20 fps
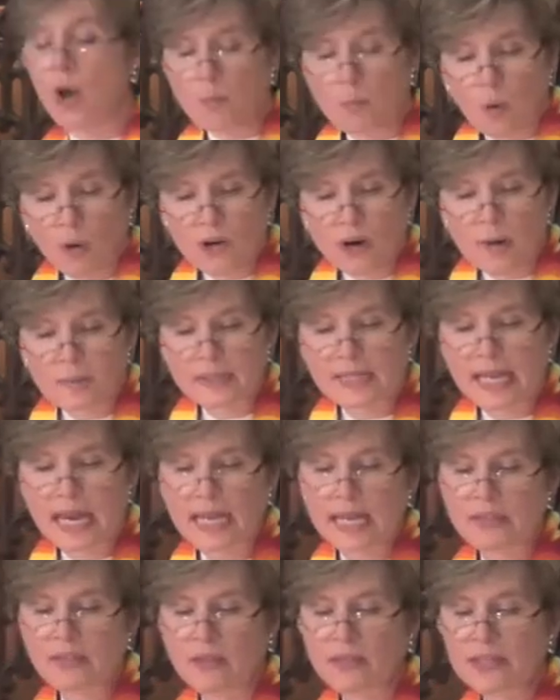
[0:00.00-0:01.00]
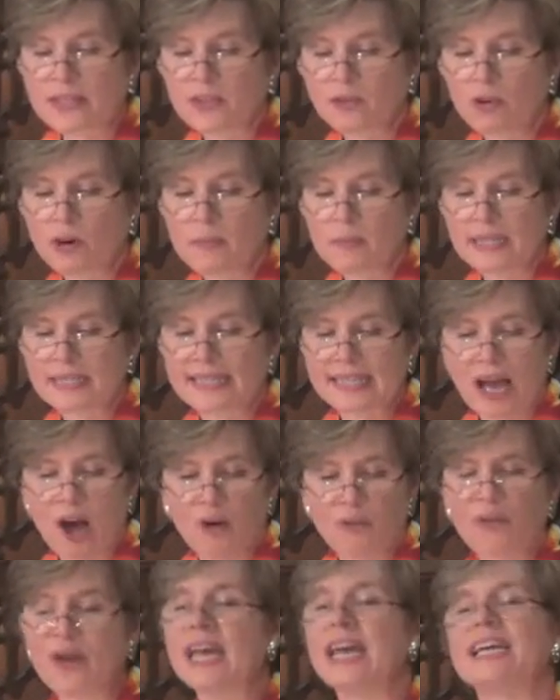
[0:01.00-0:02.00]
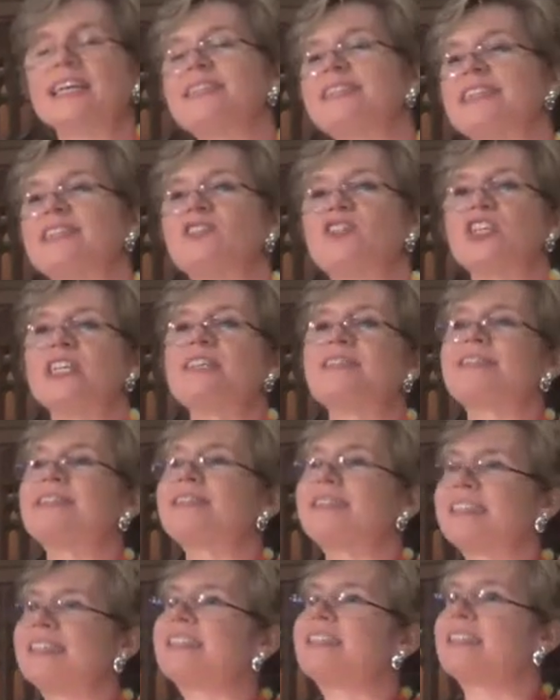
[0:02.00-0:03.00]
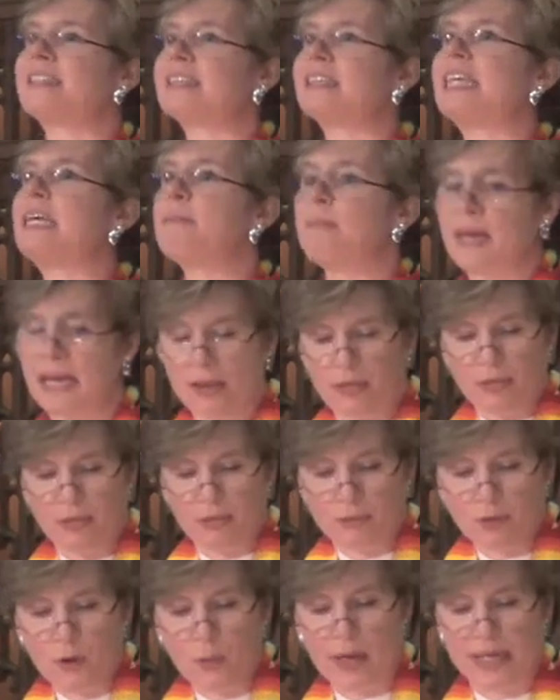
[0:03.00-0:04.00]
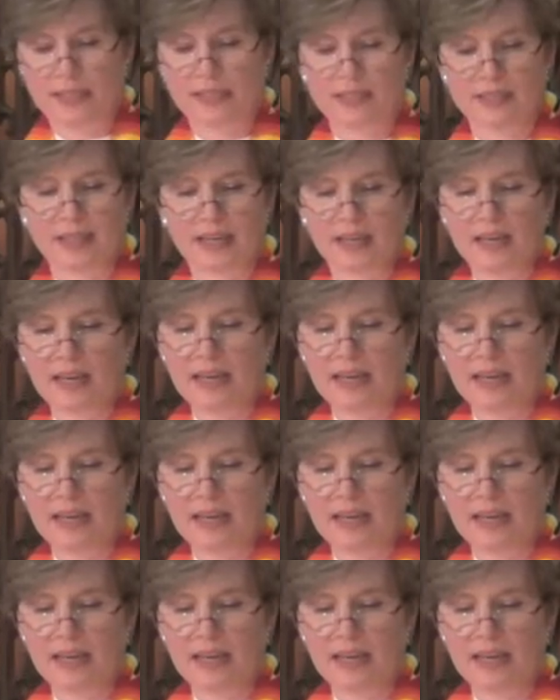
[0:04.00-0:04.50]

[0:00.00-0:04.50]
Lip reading: More upsetting than the storm itself is that Jesus is sleeping through it.